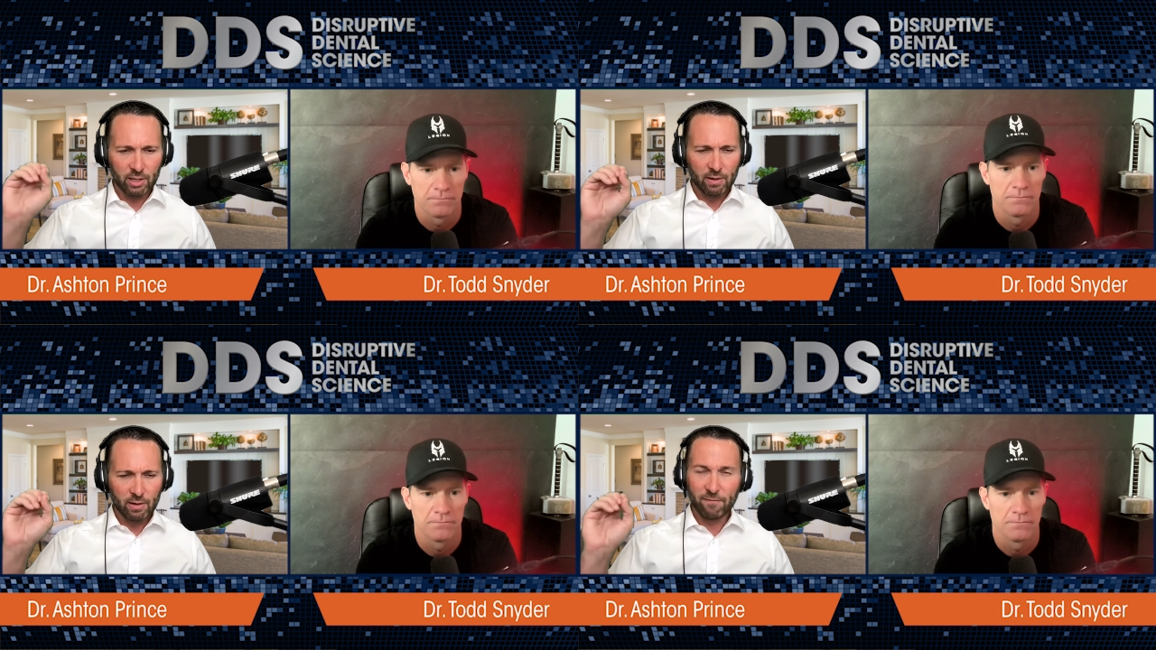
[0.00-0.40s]

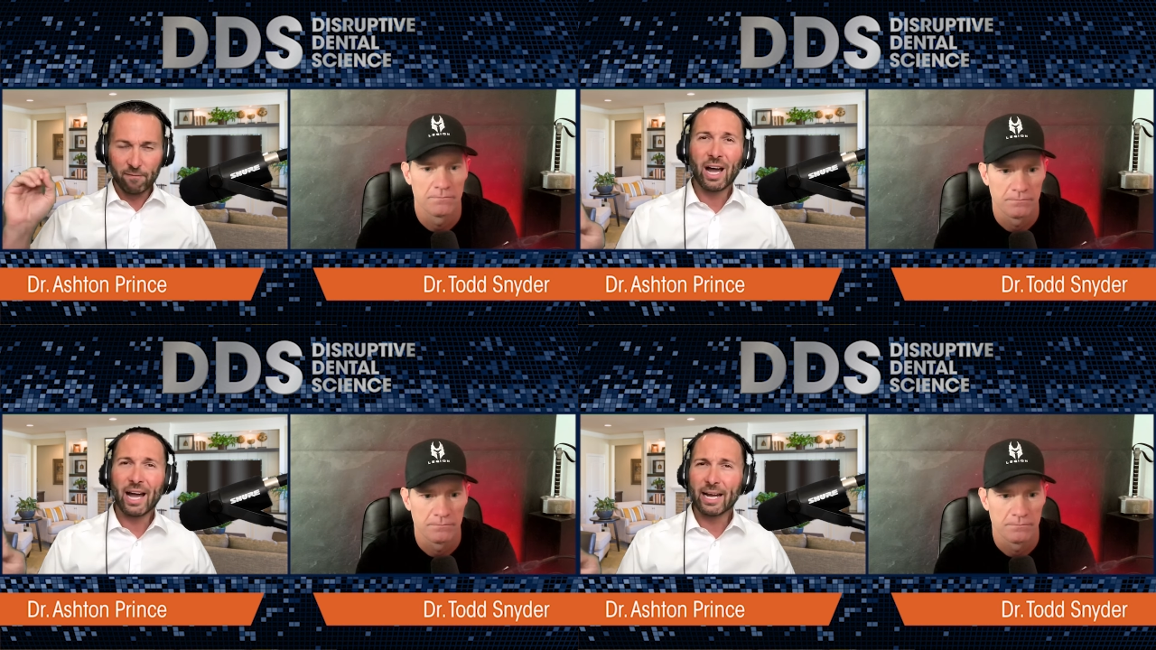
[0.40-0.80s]

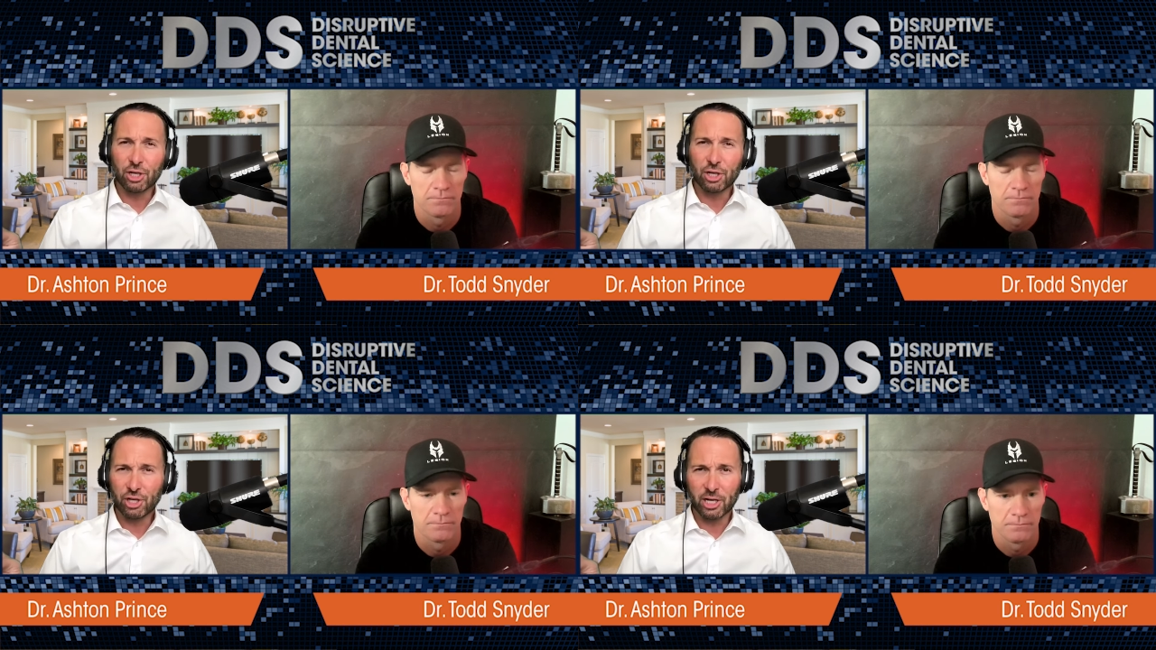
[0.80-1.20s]
Speaker 1: four
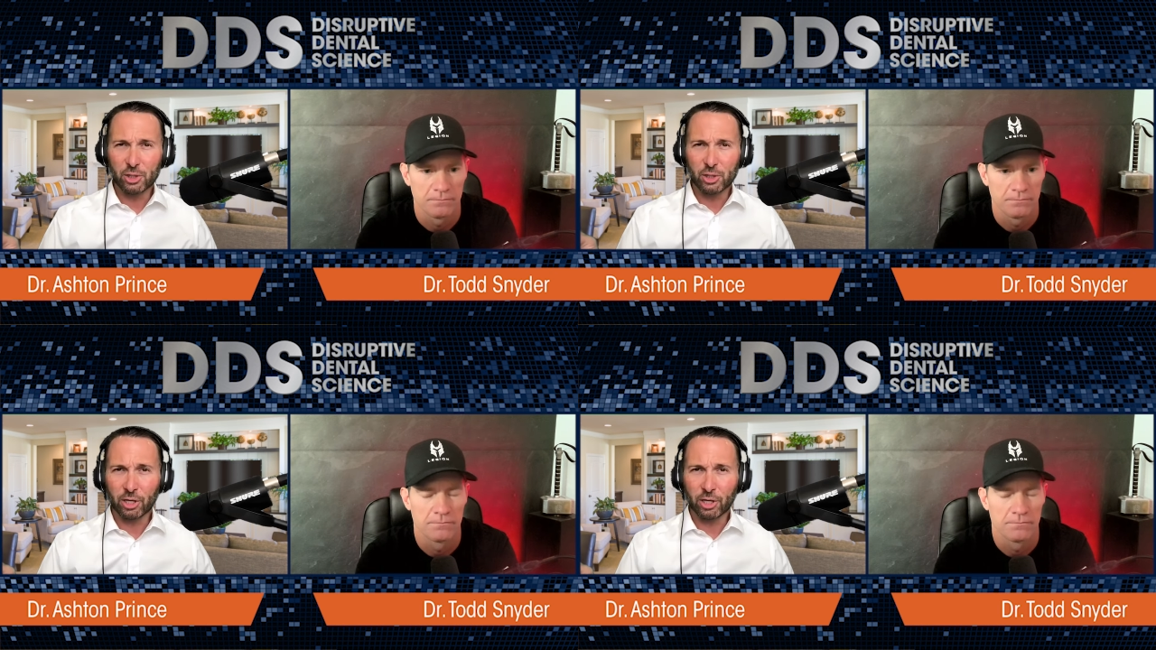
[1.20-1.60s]
hygiene chairs that we
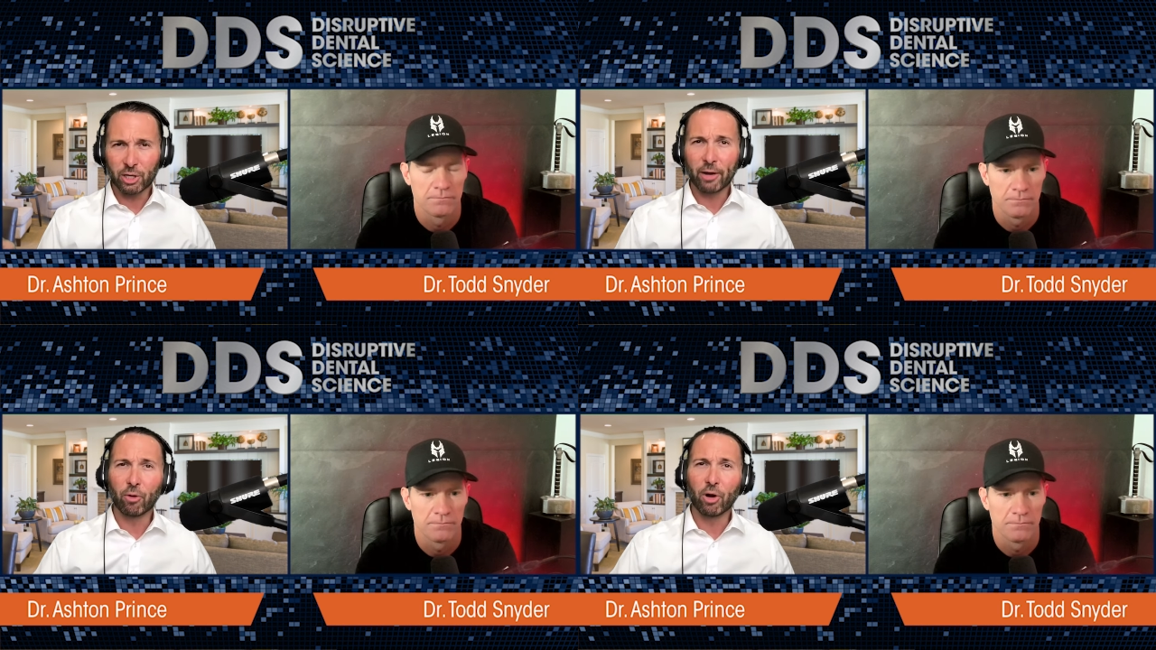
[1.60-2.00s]
were going to
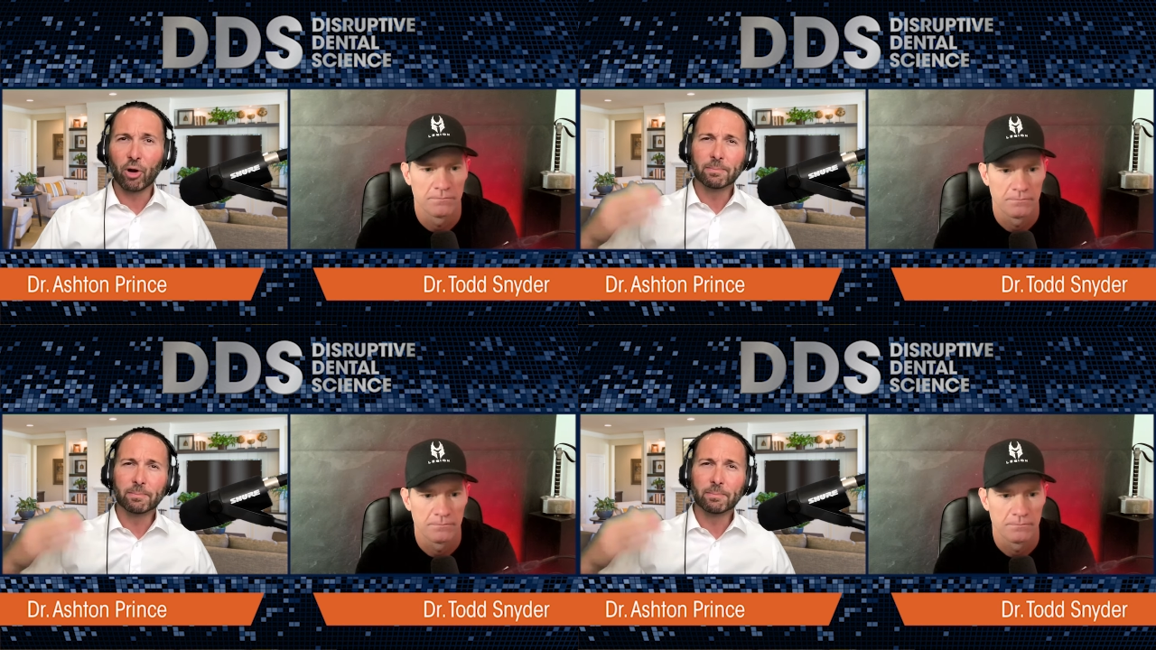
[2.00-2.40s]
try and run.